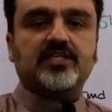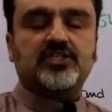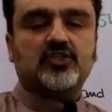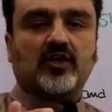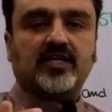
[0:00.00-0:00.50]

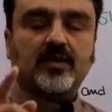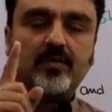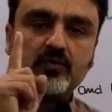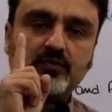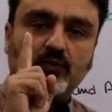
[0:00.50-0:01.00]
is talking
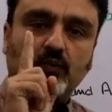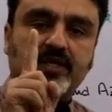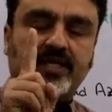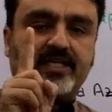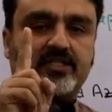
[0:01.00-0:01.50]
about
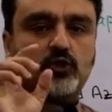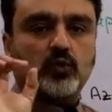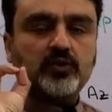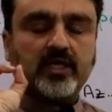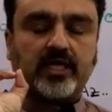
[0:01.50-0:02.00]
1s,
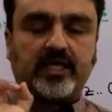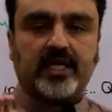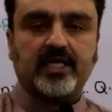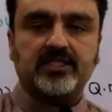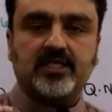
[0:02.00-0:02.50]
so the
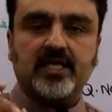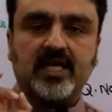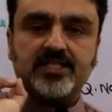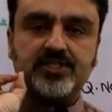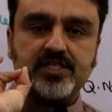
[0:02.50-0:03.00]
K shell
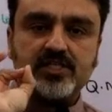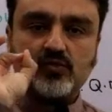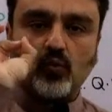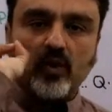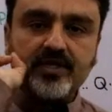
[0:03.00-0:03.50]
has
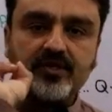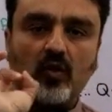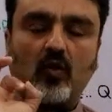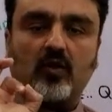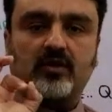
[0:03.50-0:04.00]
just one
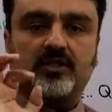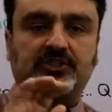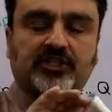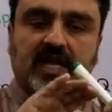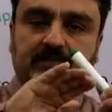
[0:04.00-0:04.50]

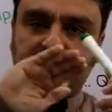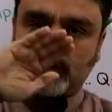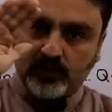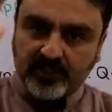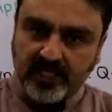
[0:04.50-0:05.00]
shape
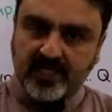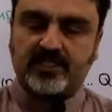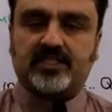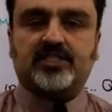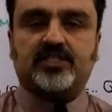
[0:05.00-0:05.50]
into it, and
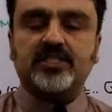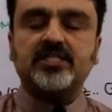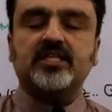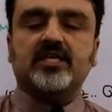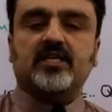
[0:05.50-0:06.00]
this
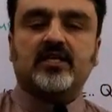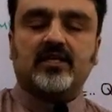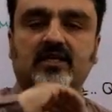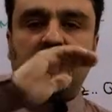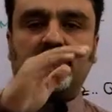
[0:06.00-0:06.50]
is
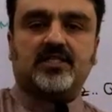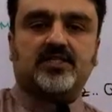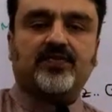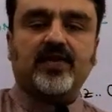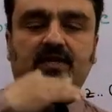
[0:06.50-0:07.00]

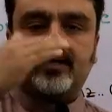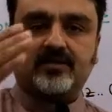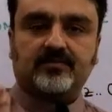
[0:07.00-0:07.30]
sphere.